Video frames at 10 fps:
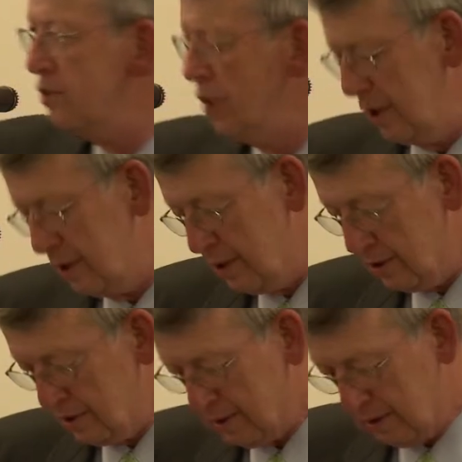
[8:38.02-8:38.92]
the good
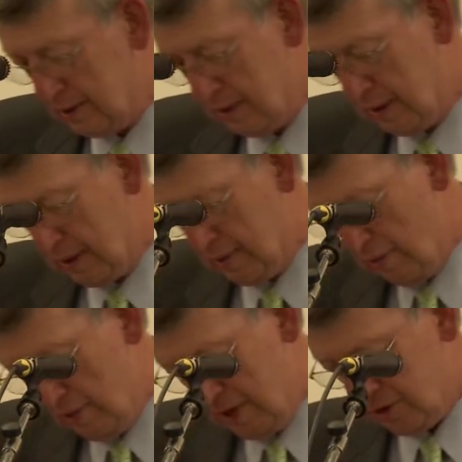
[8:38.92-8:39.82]
news. In
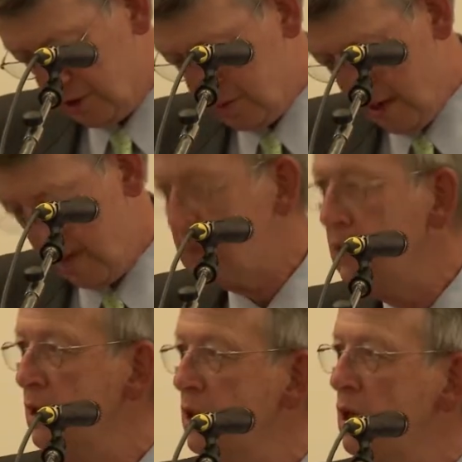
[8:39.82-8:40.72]
retrospect,
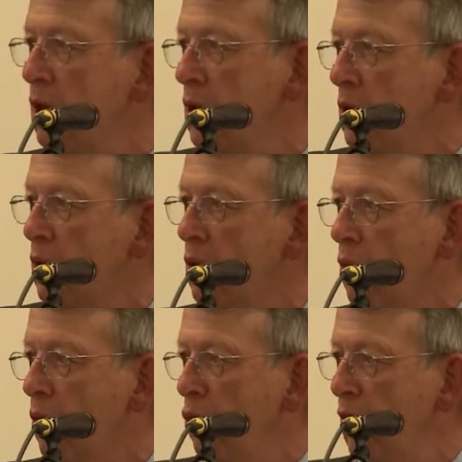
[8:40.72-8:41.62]

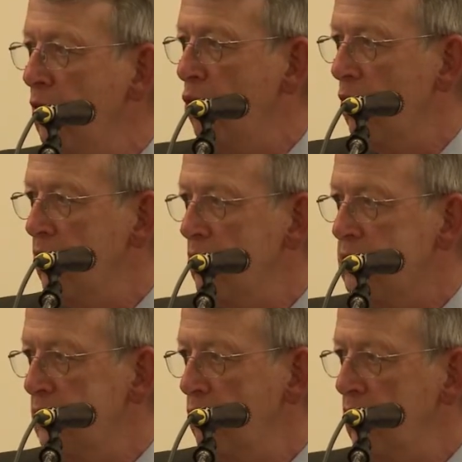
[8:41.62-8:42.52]
we were
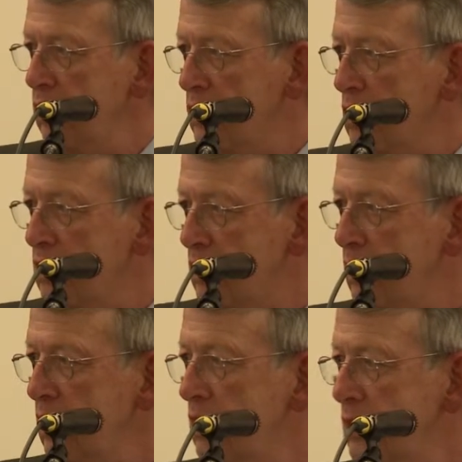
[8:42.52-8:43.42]
guilty, we
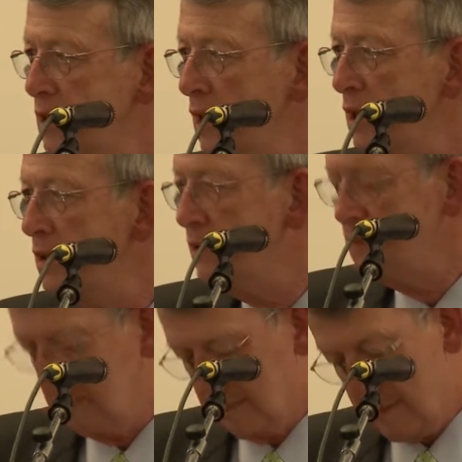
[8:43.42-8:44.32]
trustees, and
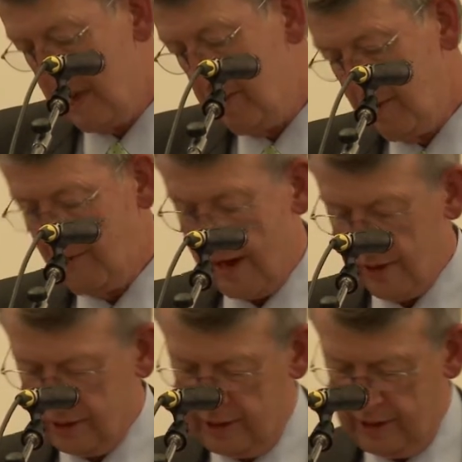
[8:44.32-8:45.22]
maybe the
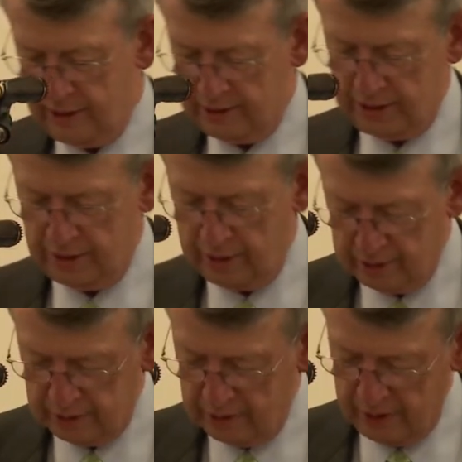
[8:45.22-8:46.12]
faculty and the
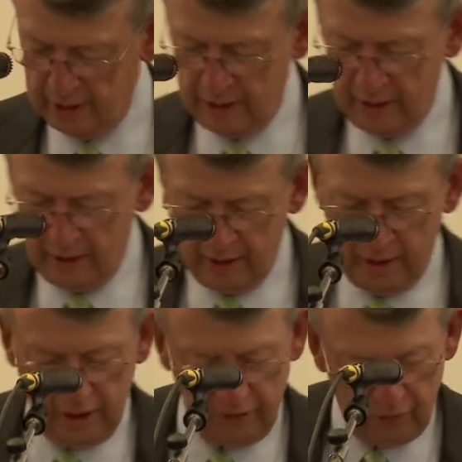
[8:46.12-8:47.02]
students.
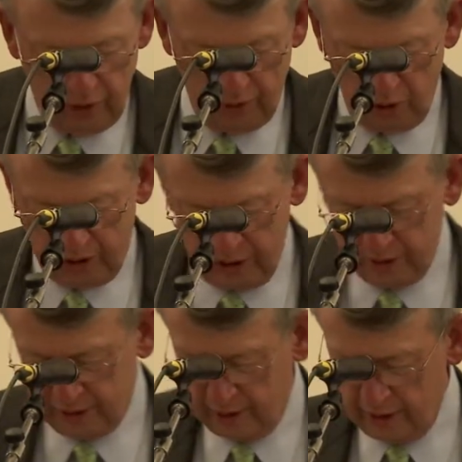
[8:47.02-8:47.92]
If we were
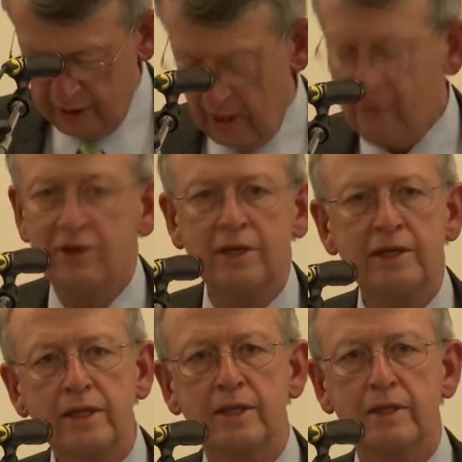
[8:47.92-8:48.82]
guilty of
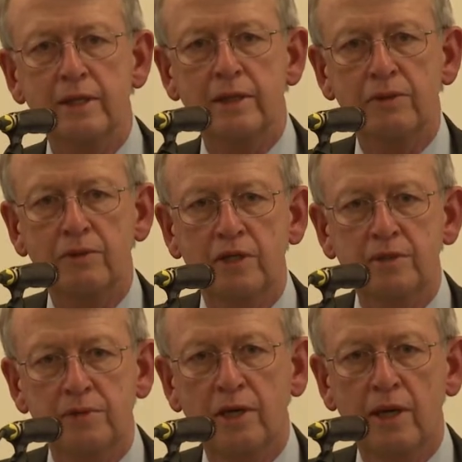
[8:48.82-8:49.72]
anything, it was
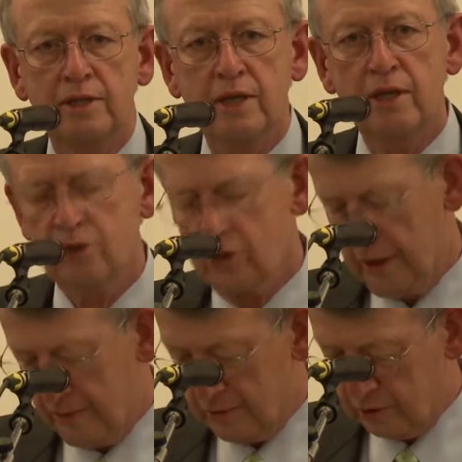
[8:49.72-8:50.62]
because our
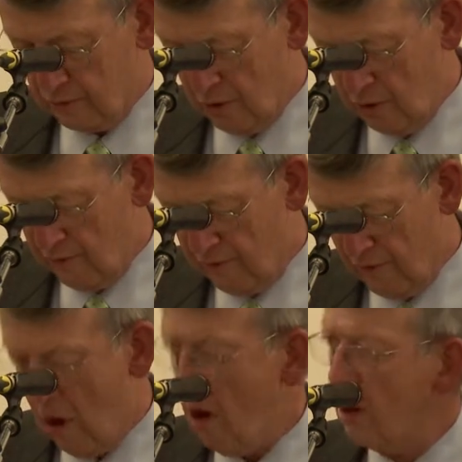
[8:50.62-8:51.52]
dreams were
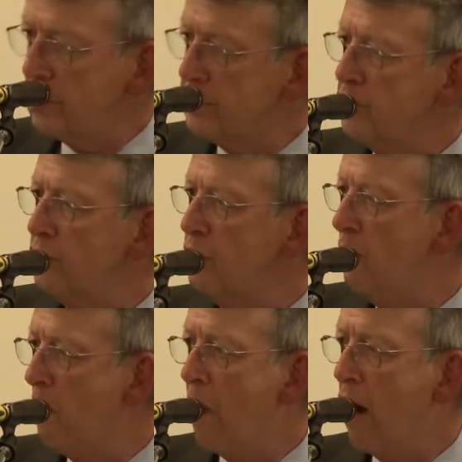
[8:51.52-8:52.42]
far too
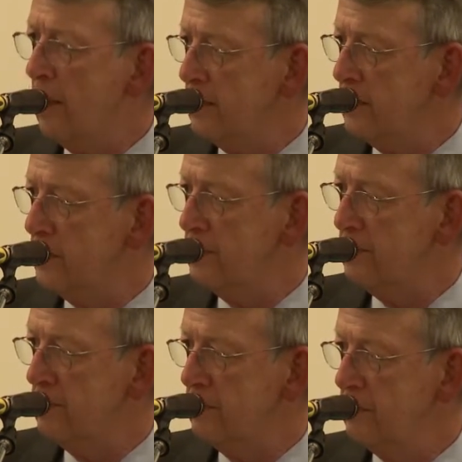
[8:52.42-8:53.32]
modest.